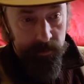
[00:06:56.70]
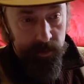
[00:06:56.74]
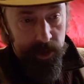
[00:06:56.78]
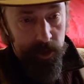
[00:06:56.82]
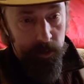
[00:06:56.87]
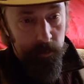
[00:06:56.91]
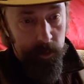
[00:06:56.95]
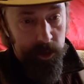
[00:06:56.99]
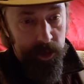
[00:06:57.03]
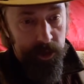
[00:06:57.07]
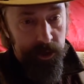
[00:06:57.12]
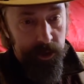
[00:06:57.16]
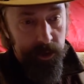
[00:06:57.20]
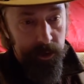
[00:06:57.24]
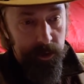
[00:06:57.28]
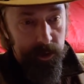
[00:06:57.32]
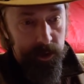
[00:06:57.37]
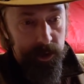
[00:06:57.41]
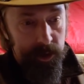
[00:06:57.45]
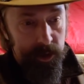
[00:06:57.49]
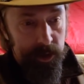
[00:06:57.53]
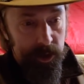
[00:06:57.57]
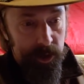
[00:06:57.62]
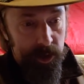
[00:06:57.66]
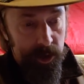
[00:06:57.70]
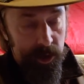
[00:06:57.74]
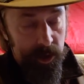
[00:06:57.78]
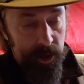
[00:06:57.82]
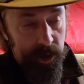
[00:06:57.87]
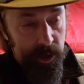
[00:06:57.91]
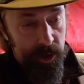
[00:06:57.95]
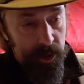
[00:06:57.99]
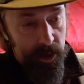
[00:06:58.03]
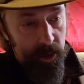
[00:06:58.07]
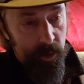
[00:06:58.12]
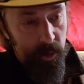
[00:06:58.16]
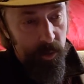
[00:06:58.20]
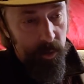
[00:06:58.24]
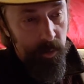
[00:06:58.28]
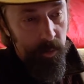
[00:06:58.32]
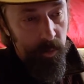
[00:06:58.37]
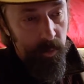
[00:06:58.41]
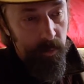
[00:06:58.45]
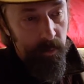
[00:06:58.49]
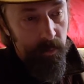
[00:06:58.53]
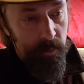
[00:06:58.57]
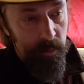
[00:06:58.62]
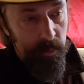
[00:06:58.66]
if you can reduce
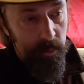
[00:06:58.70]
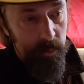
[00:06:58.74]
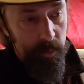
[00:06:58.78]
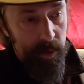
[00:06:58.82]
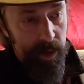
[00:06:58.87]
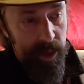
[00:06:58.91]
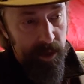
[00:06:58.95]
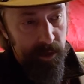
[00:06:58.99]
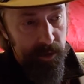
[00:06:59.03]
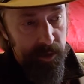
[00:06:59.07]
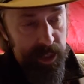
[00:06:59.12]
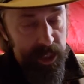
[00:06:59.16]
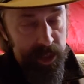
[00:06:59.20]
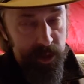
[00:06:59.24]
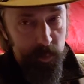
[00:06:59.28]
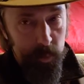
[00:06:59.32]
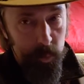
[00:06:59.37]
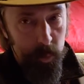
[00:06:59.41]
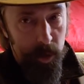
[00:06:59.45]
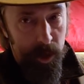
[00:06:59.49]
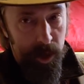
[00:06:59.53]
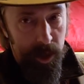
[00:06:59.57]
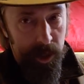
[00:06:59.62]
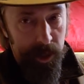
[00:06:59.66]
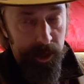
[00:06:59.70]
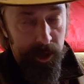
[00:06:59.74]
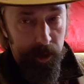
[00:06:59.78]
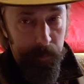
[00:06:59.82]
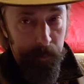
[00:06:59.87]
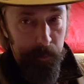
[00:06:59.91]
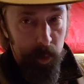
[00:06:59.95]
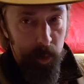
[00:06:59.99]
at least one or